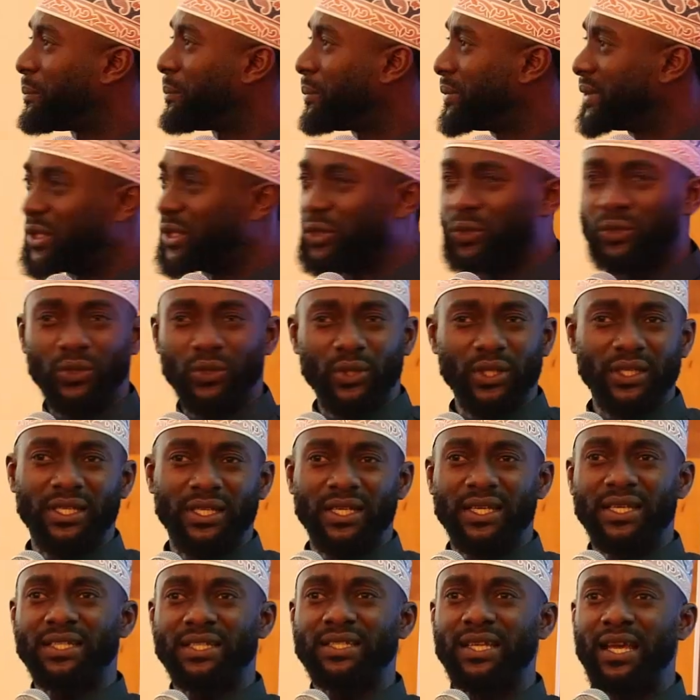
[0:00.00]
they were doing
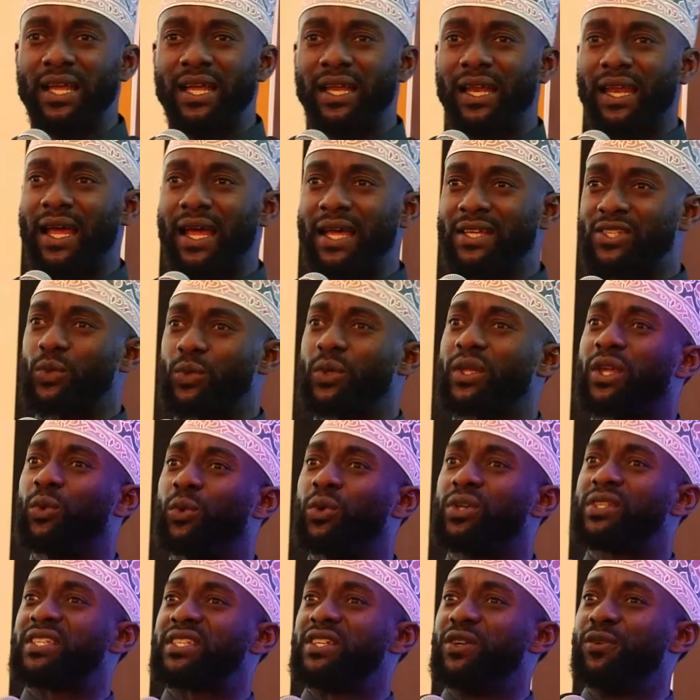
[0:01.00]
this, last week it
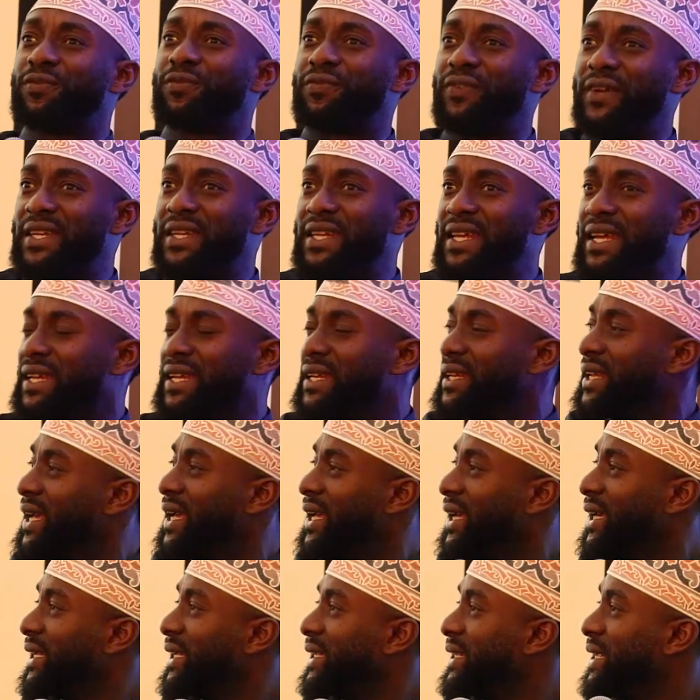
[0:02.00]
was still feeding
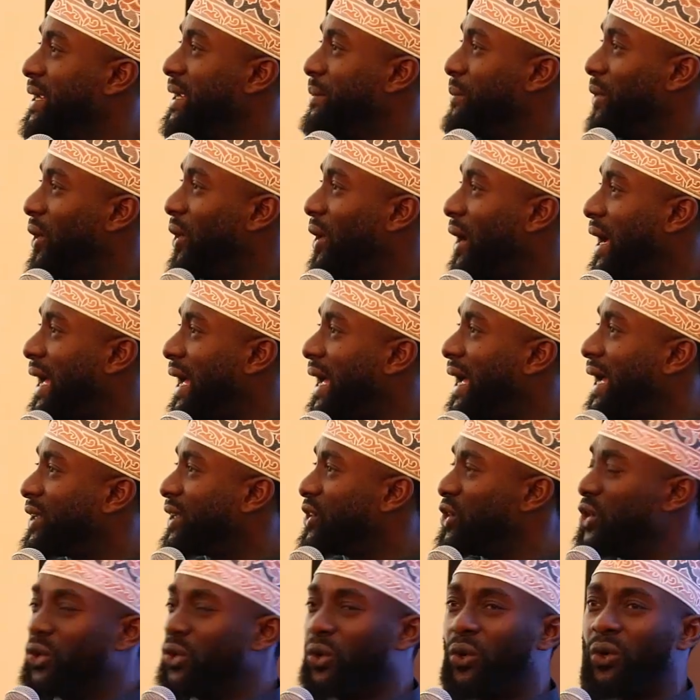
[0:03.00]
him or her, you
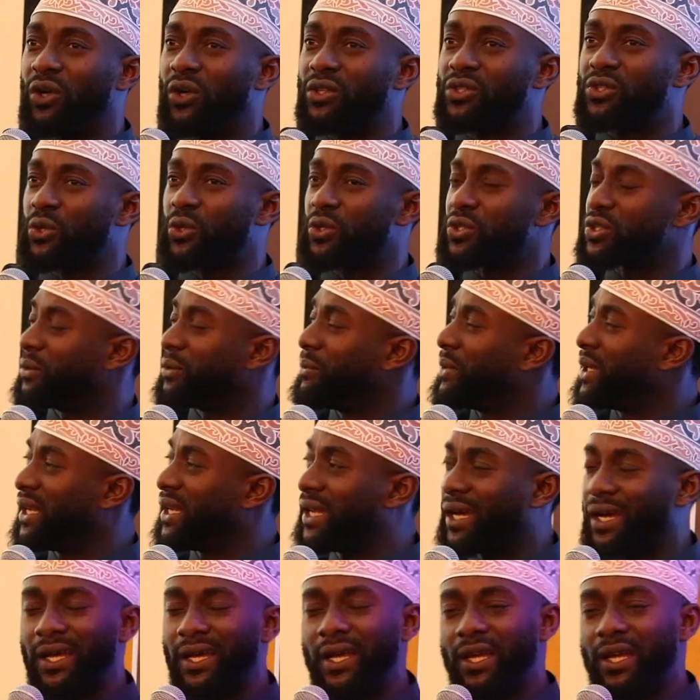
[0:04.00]
know, on social media.